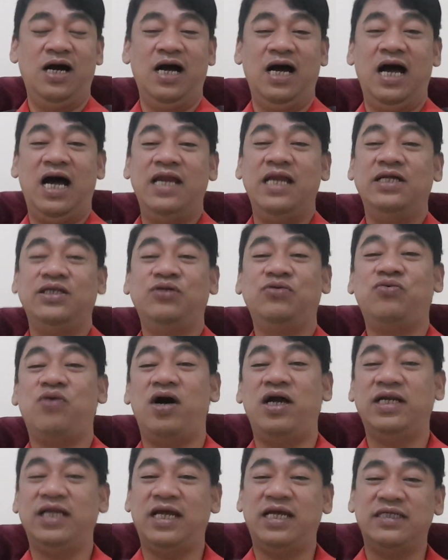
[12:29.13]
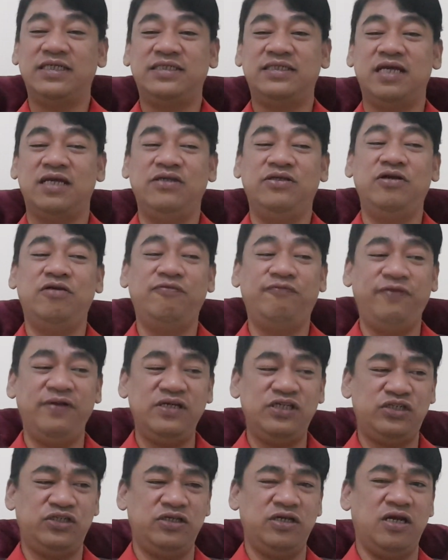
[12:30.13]
Another one is your
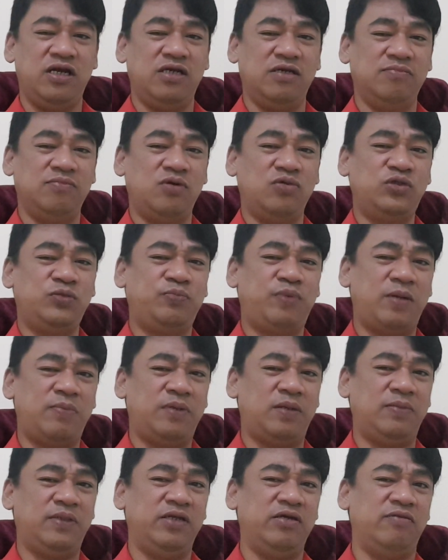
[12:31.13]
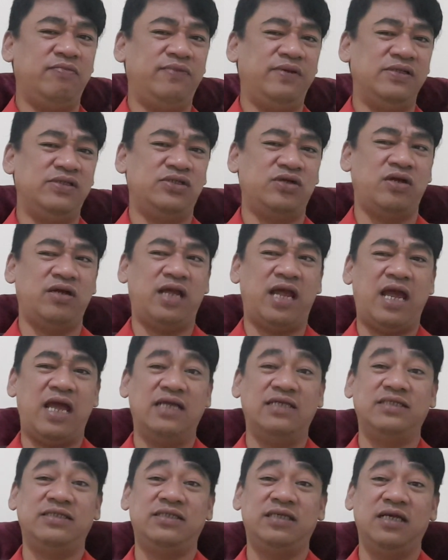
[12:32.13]
vision. Most probably your vision
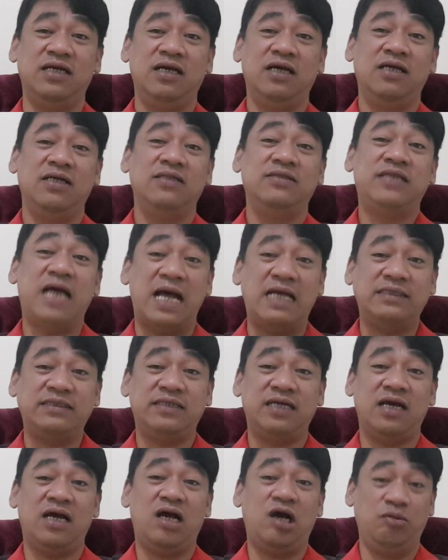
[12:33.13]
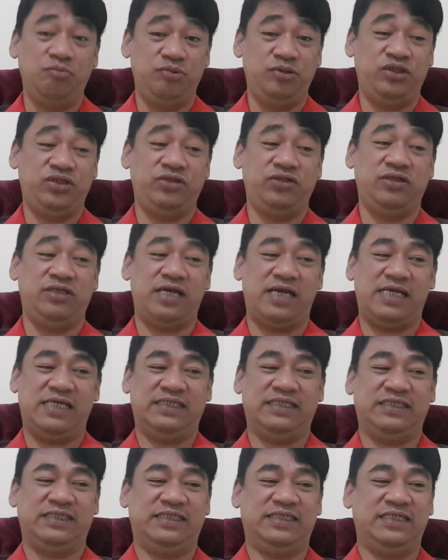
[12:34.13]
is that
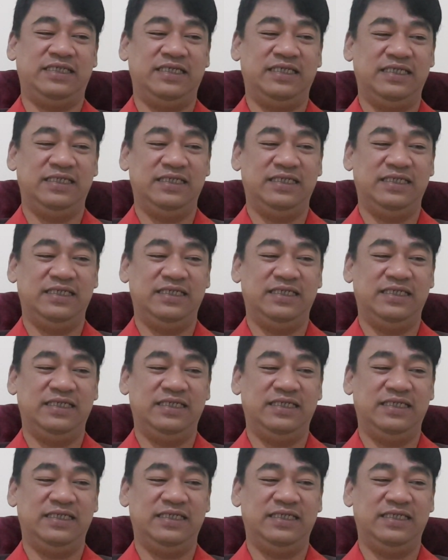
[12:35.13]
obsolete.